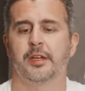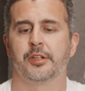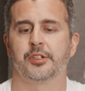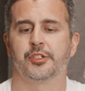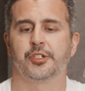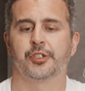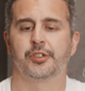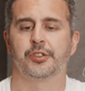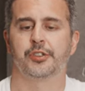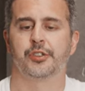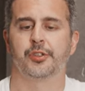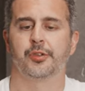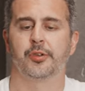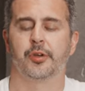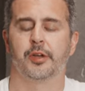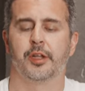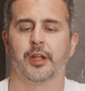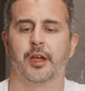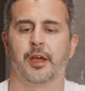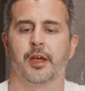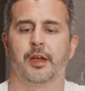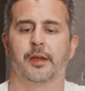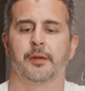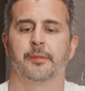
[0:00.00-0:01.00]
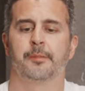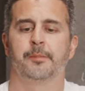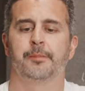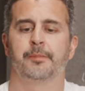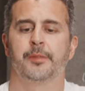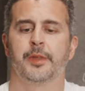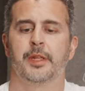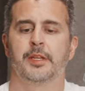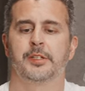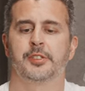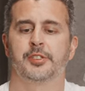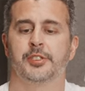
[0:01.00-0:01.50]
It shoots to a
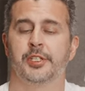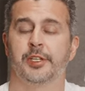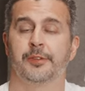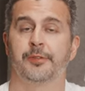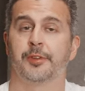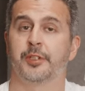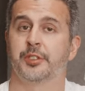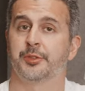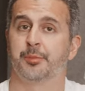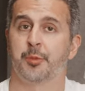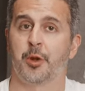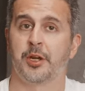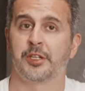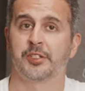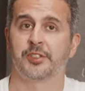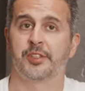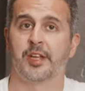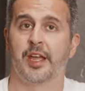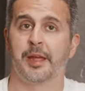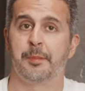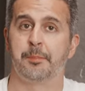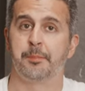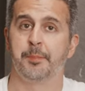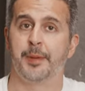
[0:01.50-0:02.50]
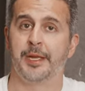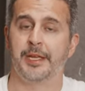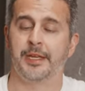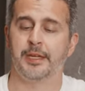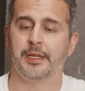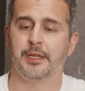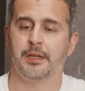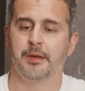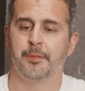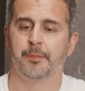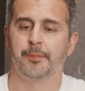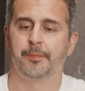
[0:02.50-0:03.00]
CF Express Type
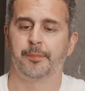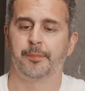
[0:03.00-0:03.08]
B